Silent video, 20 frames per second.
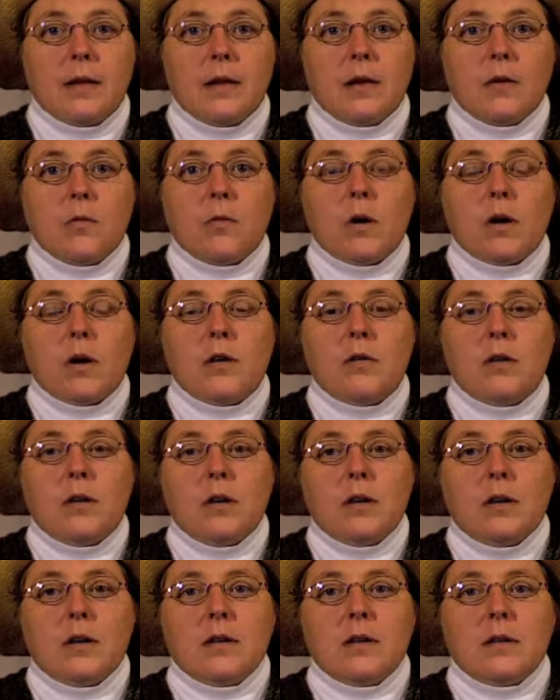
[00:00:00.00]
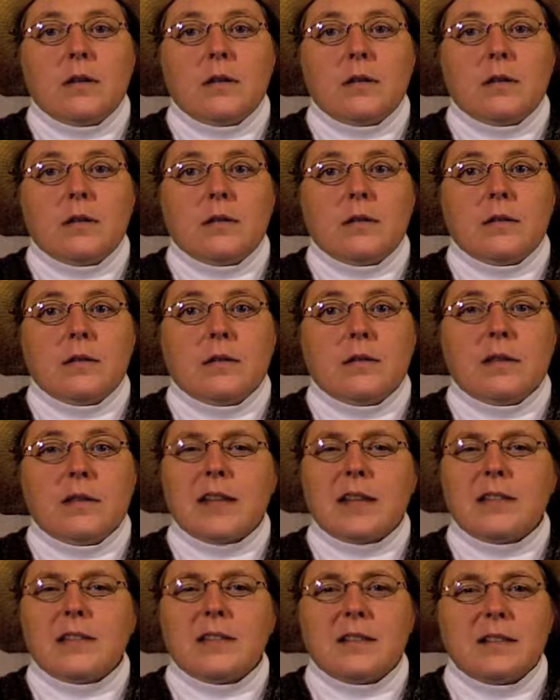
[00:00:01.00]
Well,
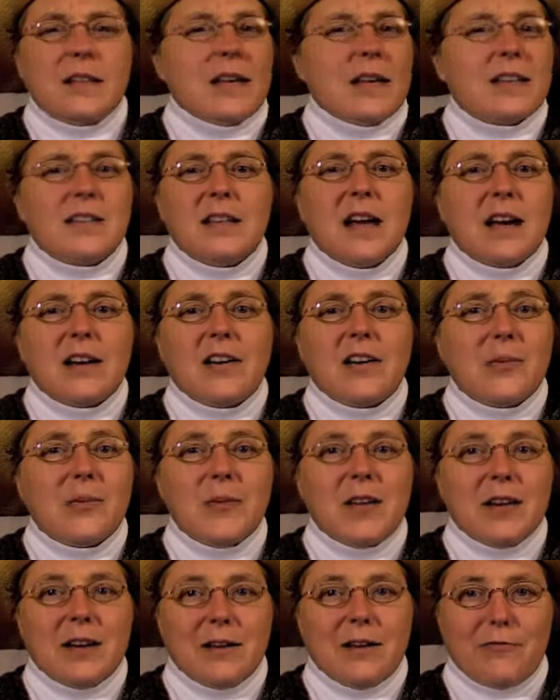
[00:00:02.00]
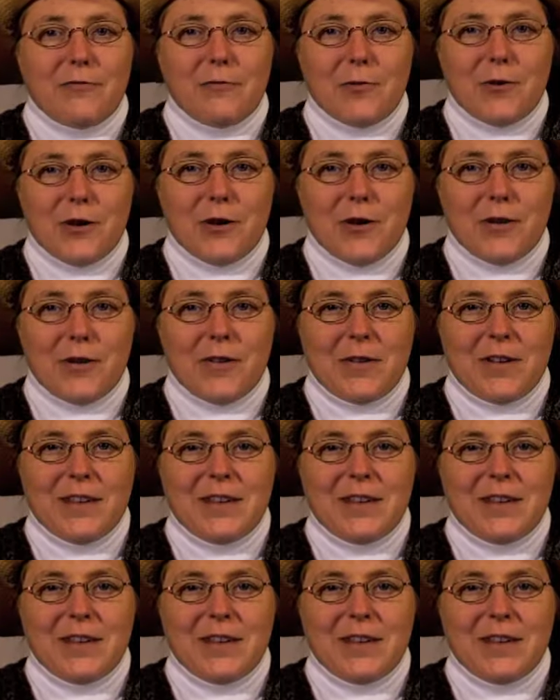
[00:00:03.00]
that's not going to be enough for you.